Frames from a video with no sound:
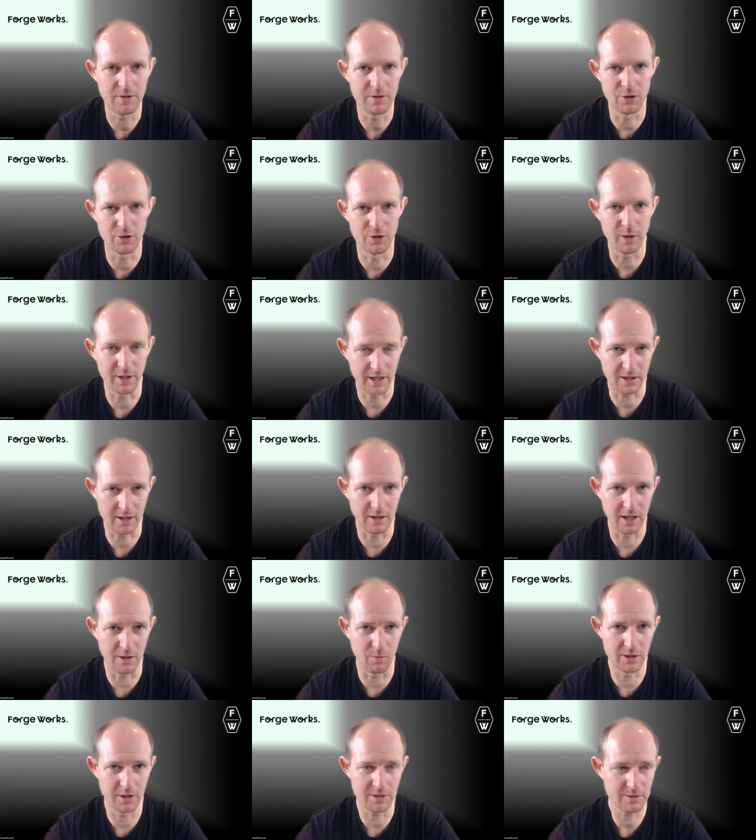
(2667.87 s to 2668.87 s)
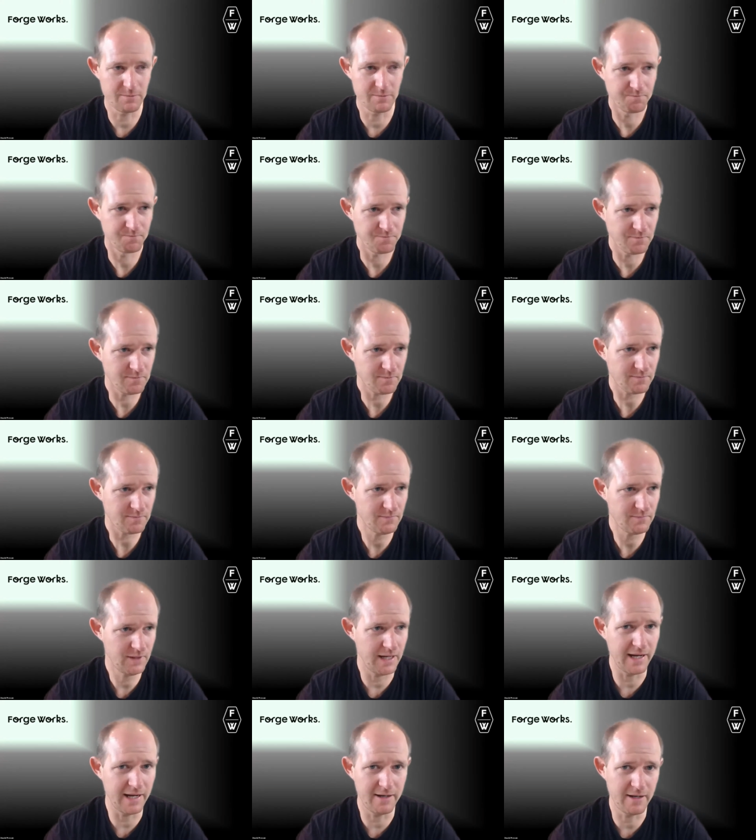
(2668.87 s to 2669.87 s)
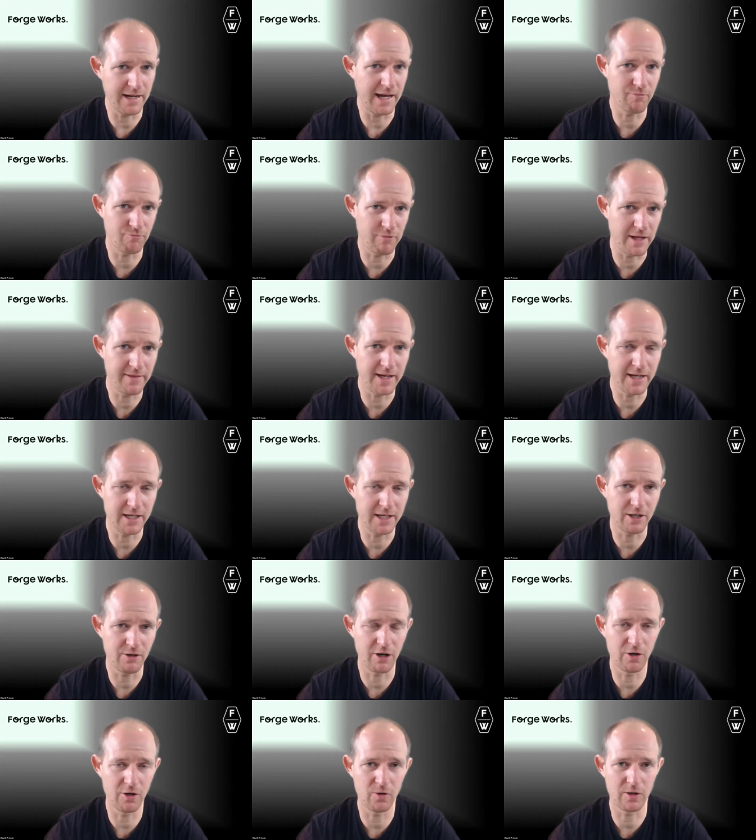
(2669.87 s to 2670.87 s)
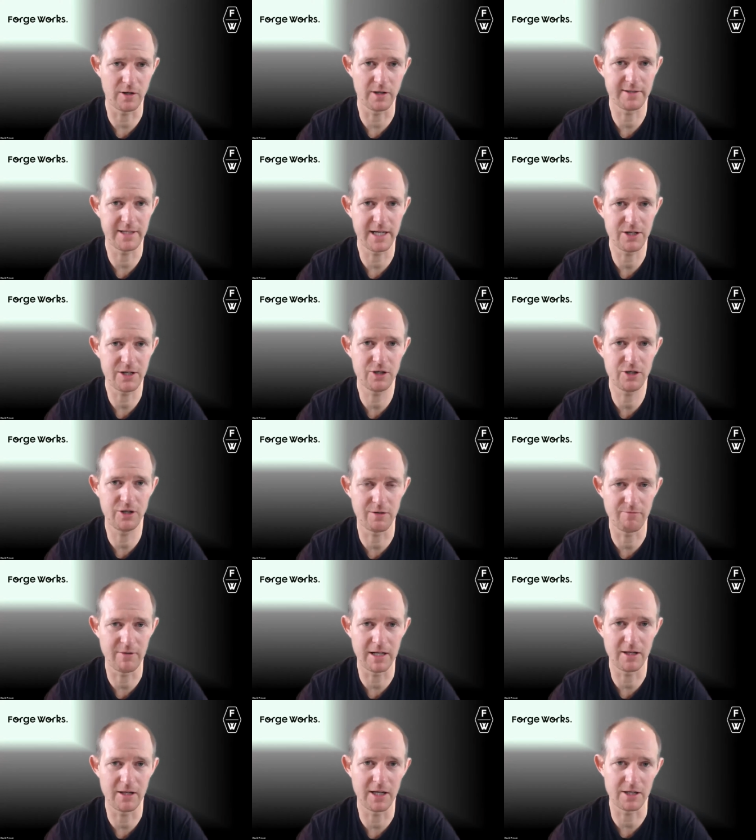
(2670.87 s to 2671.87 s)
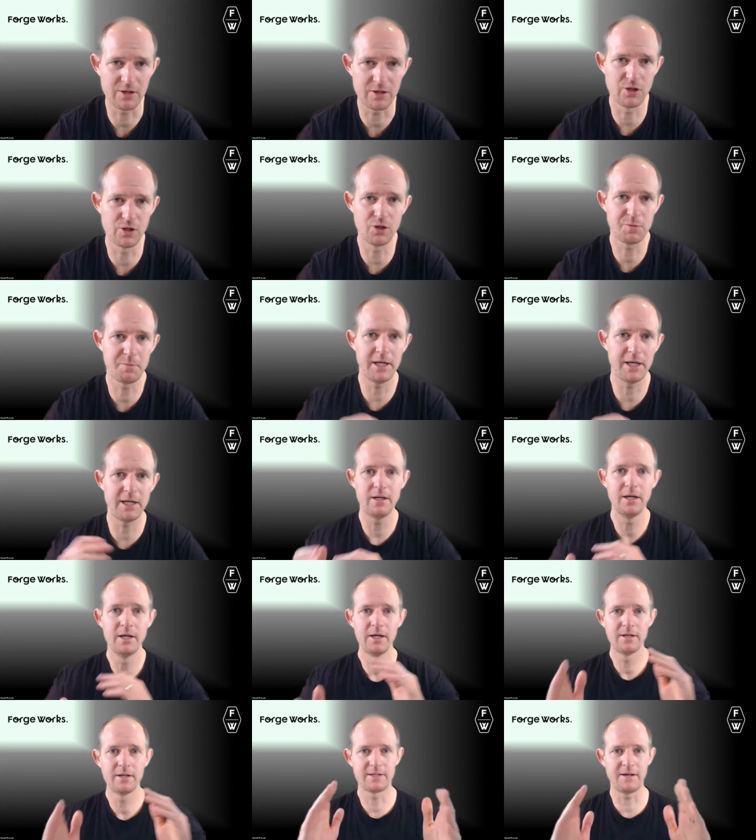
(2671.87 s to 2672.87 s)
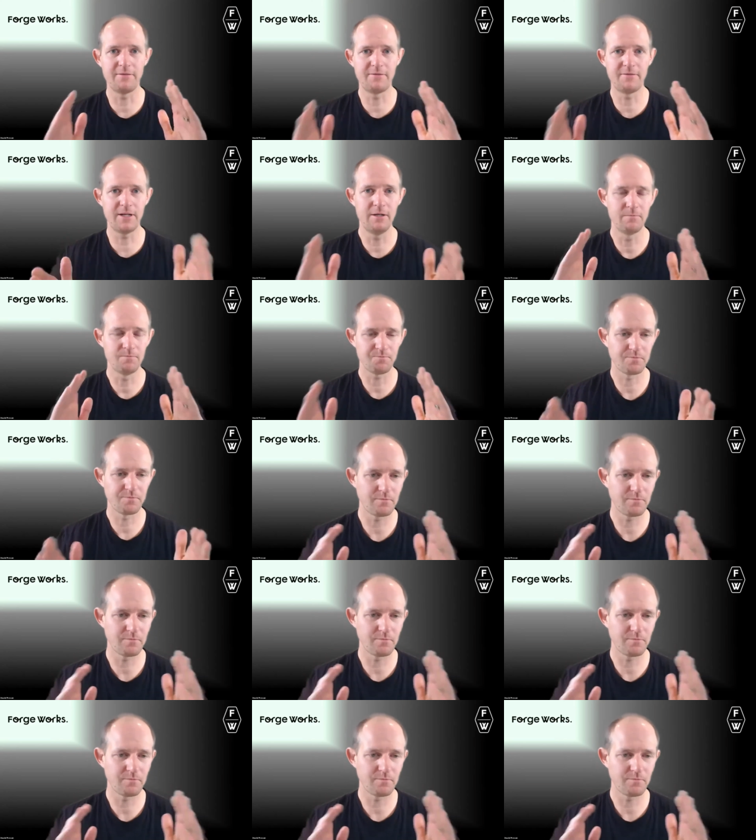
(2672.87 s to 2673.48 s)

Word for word: do what your client wants and and run that in your own organization you can run like a two speed safety